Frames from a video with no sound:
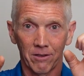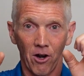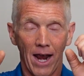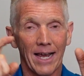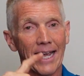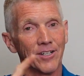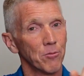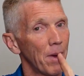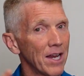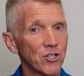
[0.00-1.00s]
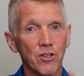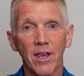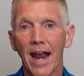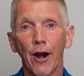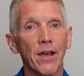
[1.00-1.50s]
Right? Again, depends on
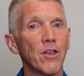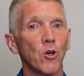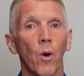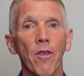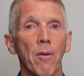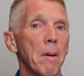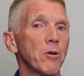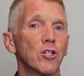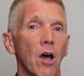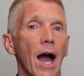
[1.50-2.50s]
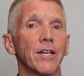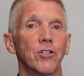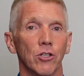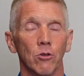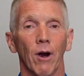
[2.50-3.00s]
the area that you're with and the people you're talking
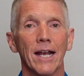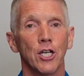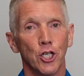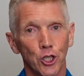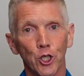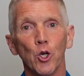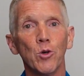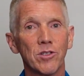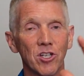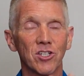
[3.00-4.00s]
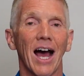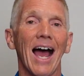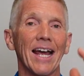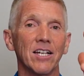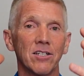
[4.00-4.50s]
to, right? Use the
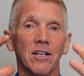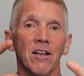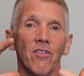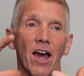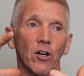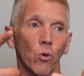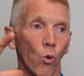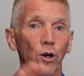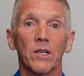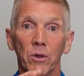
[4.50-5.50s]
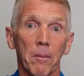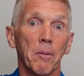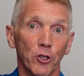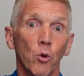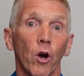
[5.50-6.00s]
signs that are working with the
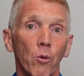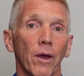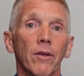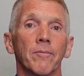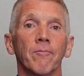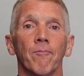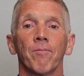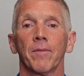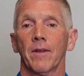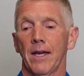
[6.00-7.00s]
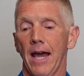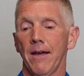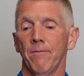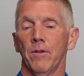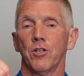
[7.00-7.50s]
people you work with.
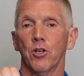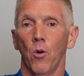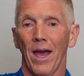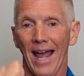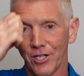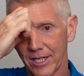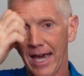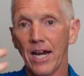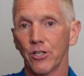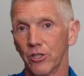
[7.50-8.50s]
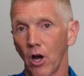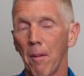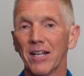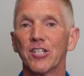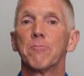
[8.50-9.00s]
Okay? So education. So how
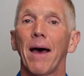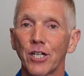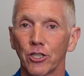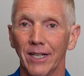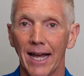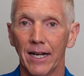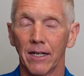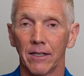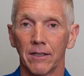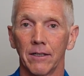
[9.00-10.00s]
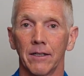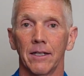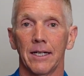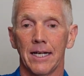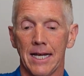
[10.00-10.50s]
about special ed?
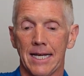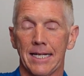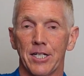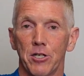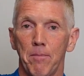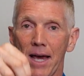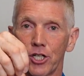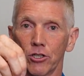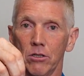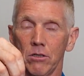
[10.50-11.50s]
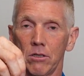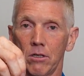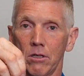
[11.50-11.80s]
Special.